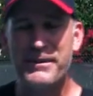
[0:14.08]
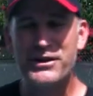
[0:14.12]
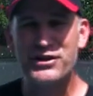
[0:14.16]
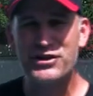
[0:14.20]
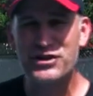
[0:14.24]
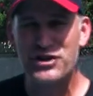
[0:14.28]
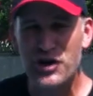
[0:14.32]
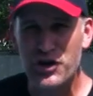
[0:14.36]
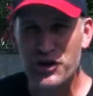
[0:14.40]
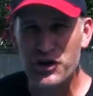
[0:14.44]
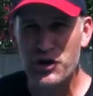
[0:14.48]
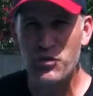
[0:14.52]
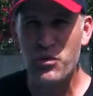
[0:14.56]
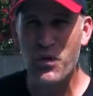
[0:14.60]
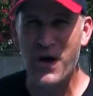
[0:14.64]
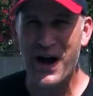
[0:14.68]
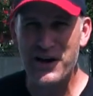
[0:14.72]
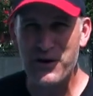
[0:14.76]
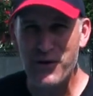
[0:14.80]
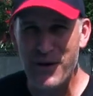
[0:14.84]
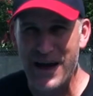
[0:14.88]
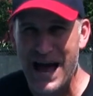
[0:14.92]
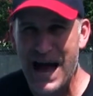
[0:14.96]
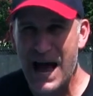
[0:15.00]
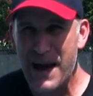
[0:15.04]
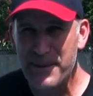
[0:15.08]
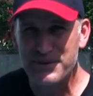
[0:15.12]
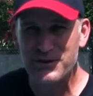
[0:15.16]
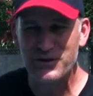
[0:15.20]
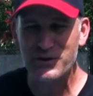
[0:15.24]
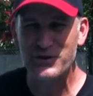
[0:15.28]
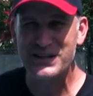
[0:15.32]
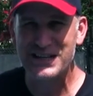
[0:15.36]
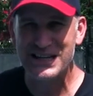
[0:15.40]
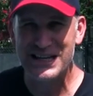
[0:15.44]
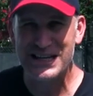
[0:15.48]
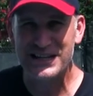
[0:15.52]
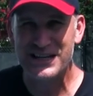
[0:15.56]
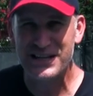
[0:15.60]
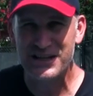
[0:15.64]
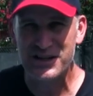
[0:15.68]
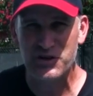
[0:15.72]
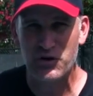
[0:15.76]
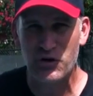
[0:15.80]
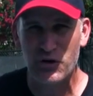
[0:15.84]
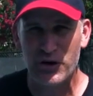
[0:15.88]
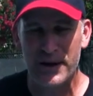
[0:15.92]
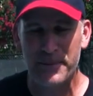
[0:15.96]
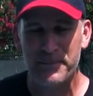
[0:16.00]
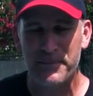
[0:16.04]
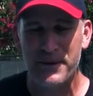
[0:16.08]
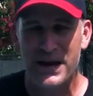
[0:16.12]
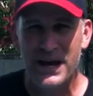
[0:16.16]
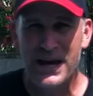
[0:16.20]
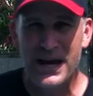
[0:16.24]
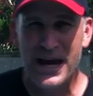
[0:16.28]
to show you why you absolutely need this grip